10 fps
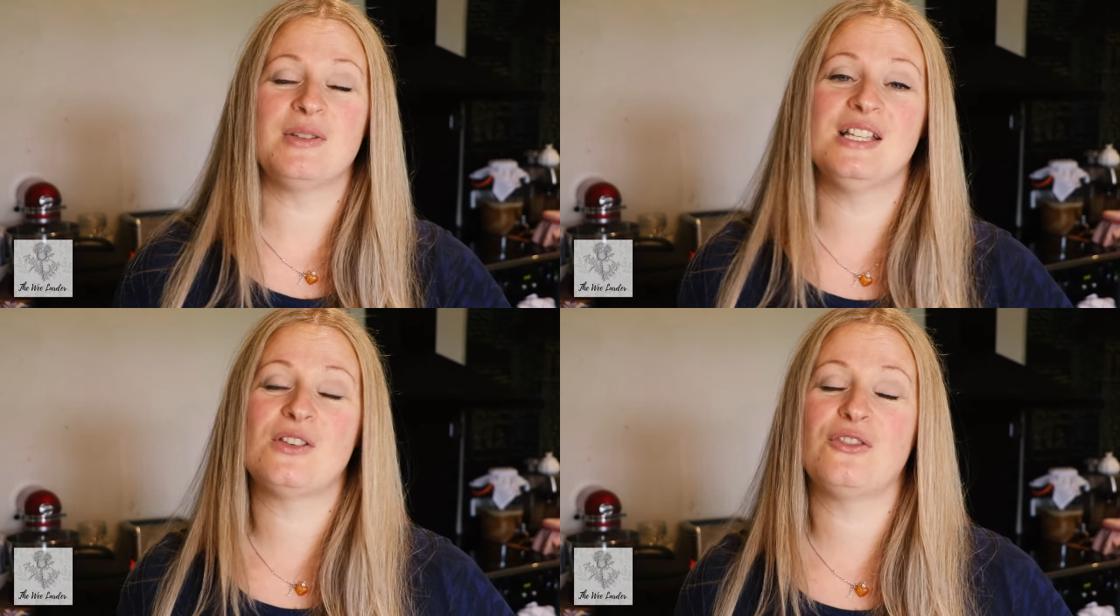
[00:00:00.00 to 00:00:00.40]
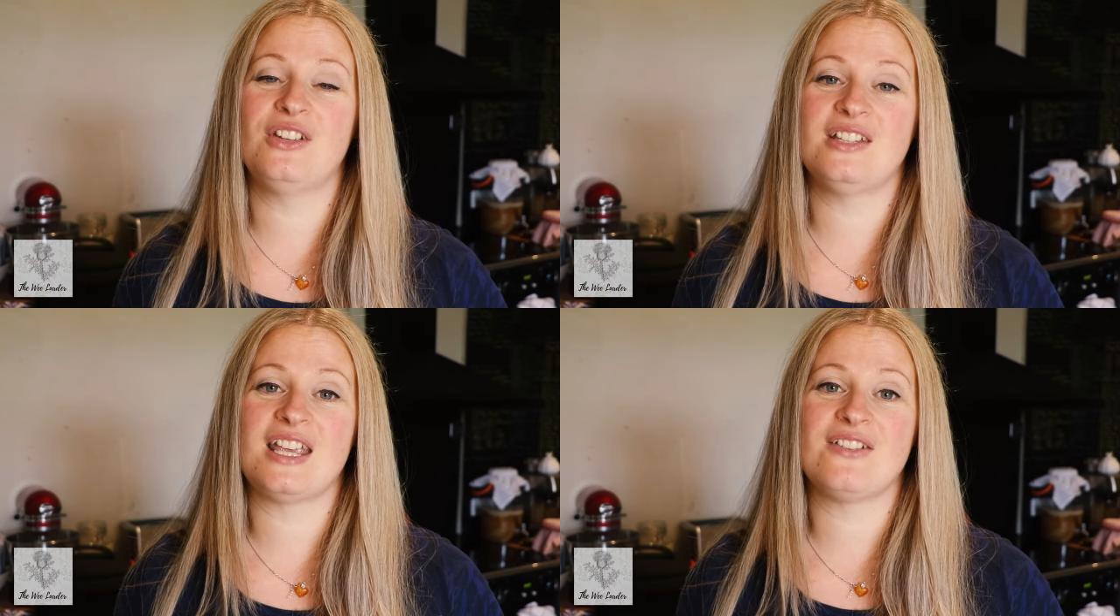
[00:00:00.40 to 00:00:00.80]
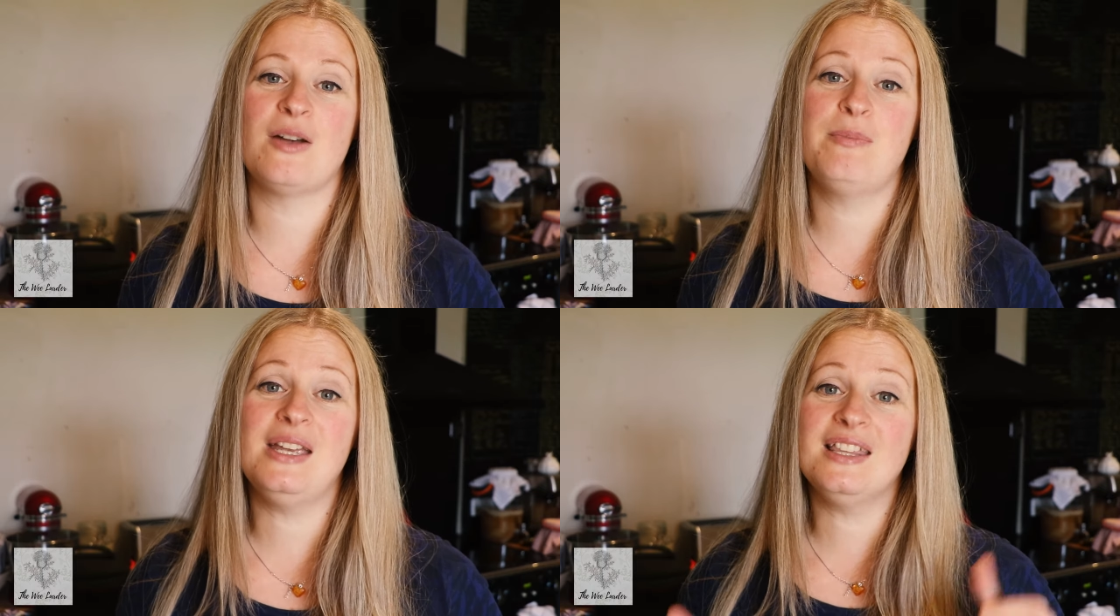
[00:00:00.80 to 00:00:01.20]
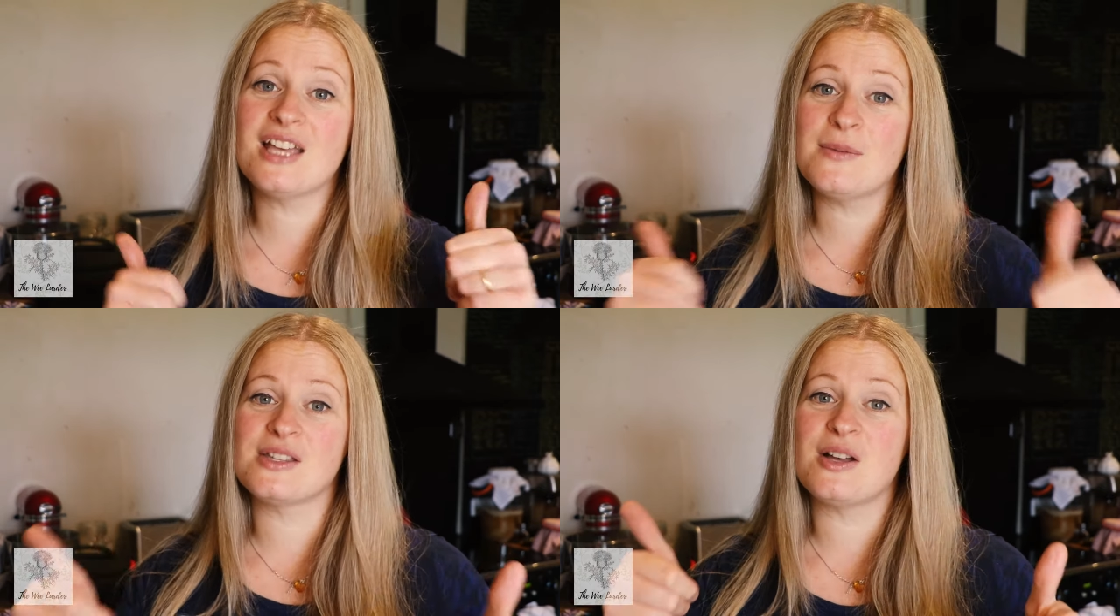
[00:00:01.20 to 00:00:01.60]
please feel free to give it a big
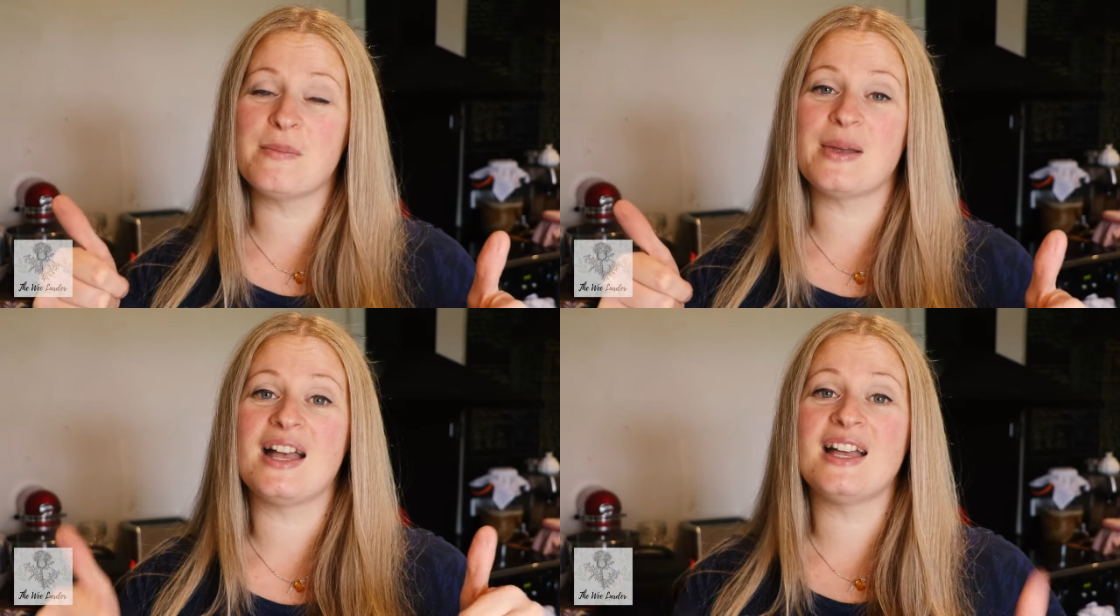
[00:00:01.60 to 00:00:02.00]
thumbs up,